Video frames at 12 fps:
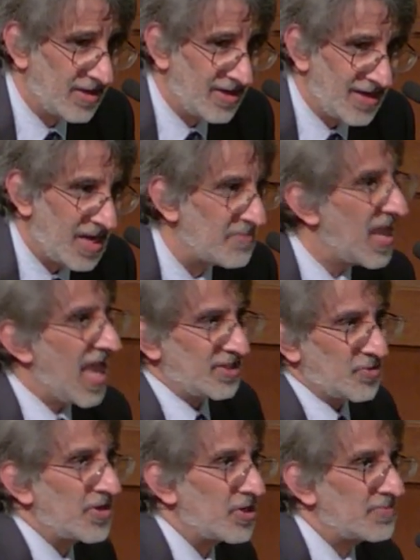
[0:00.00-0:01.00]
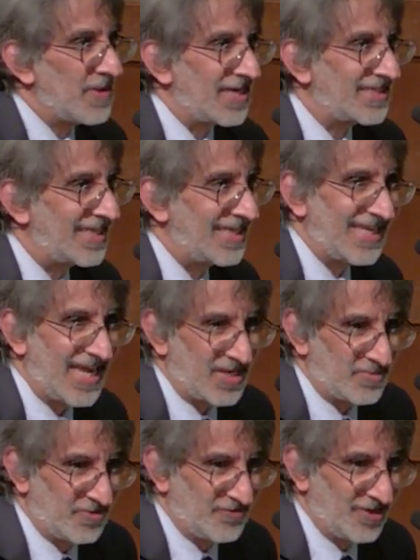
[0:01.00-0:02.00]
Um, and so he goes back to eating
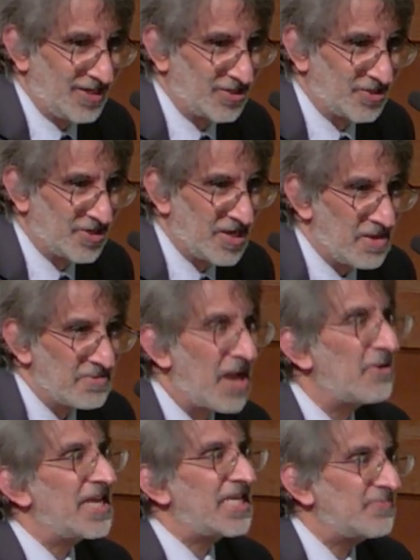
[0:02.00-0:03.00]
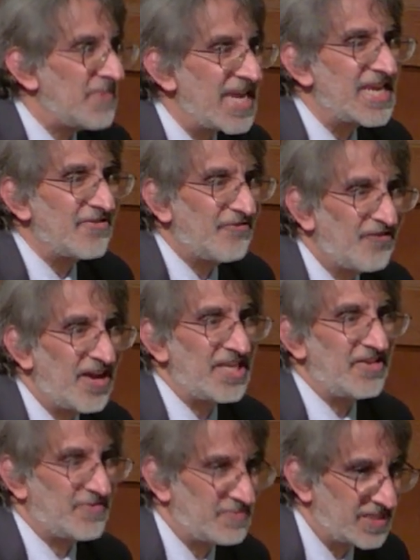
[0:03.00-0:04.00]
animal flesh. Now, he's making fun
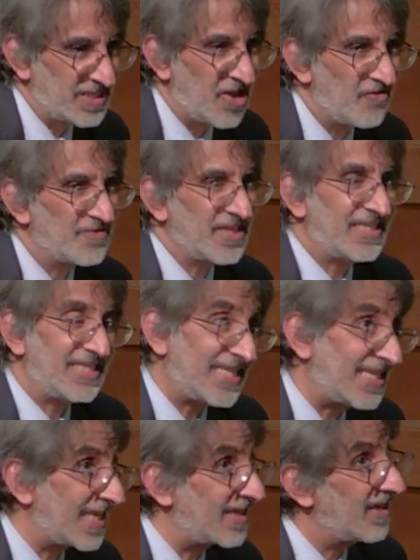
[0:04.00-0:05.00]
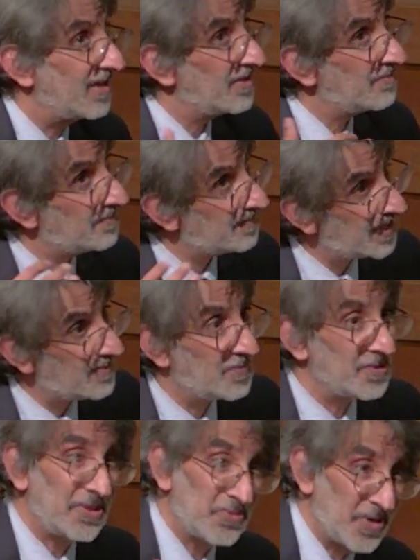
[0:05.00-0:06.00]
of himself because he's saying, like, People
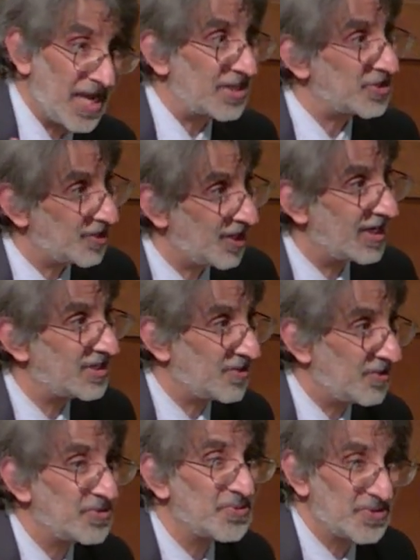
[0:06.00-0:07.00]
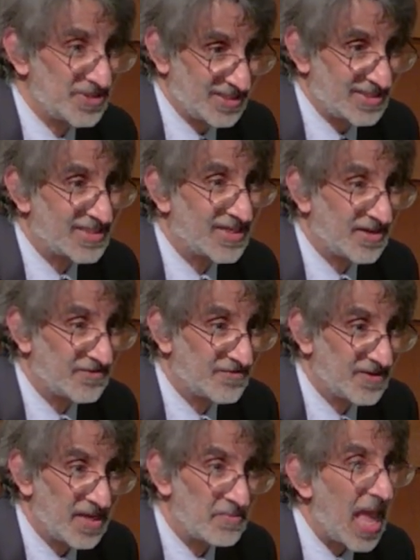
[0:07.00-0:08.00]
can rationalize all sorts of stuff,
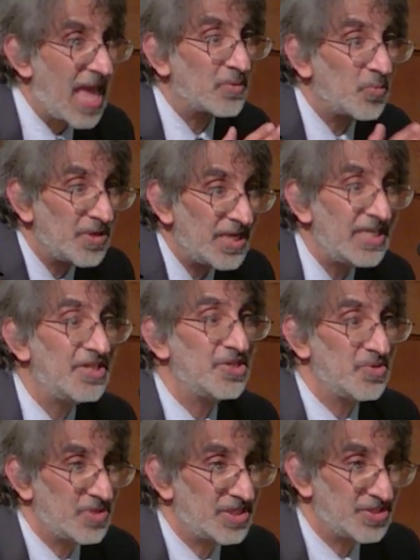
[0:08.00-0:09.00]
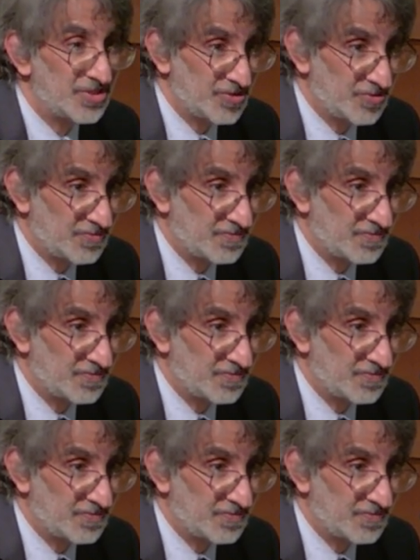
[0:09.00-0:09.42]
and we do it too.